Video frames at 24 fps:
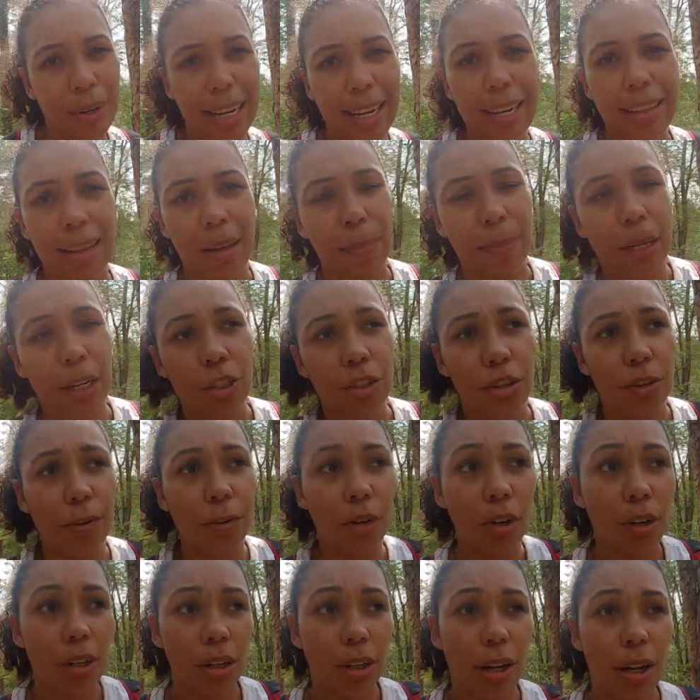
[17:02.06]
don't either because
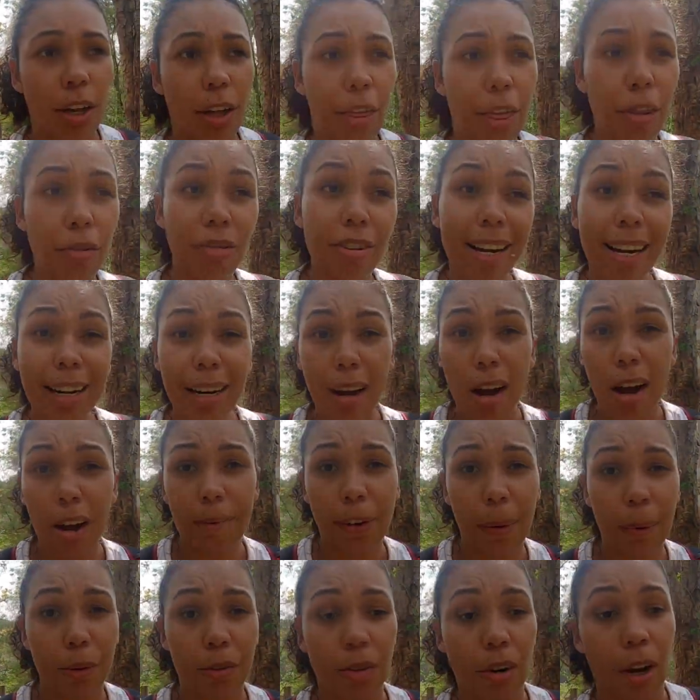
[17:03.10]
you've got a three and a
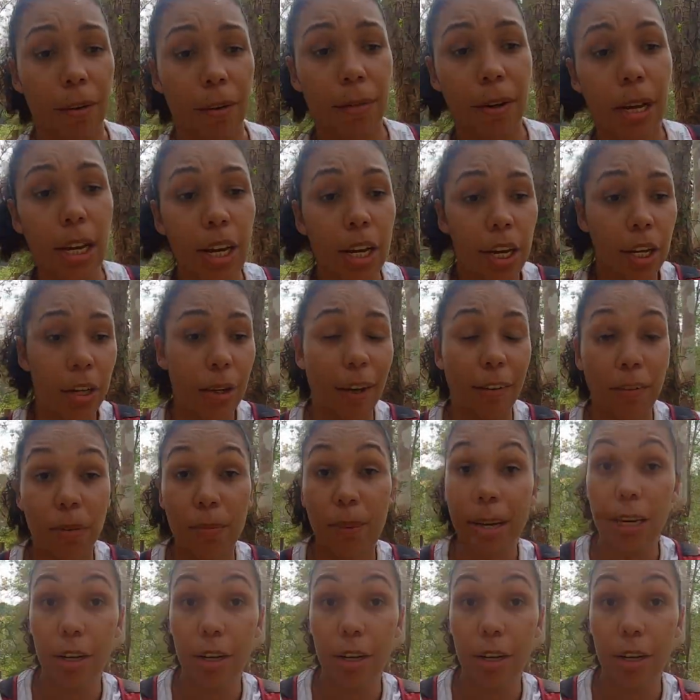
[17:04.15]
half hour drive. You have